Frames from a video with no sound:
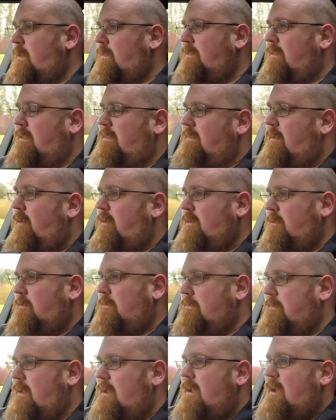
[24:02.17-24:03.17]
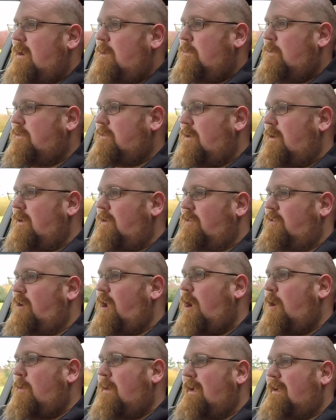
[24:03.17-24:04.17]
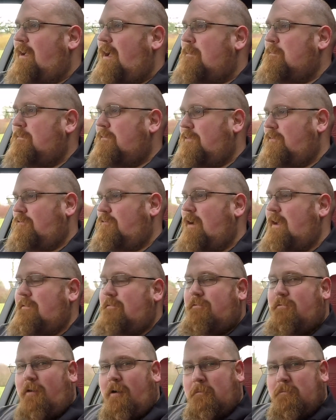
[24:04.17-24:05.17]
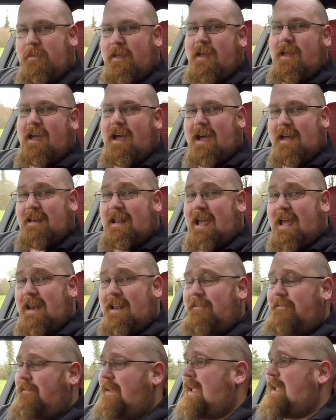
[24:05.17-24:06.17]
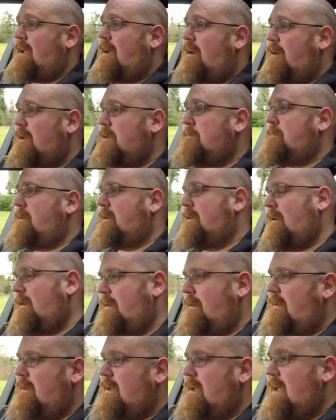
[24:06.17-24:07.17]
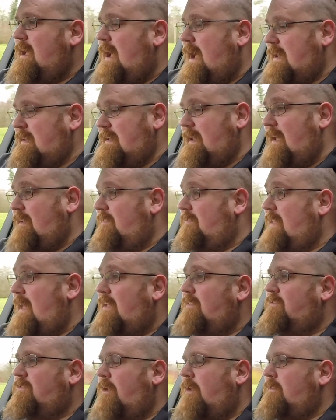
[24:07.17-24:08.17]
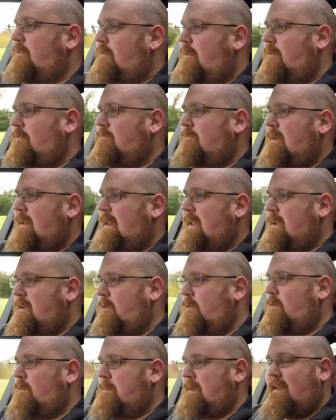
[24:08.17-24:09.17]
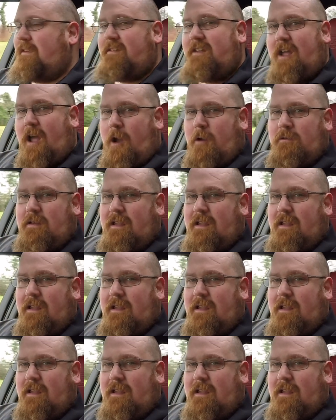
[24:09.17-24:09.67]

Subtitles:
the dials, which kind of show it comes straight from an LFA hypercar. And yes, that does look really cool, but that's the only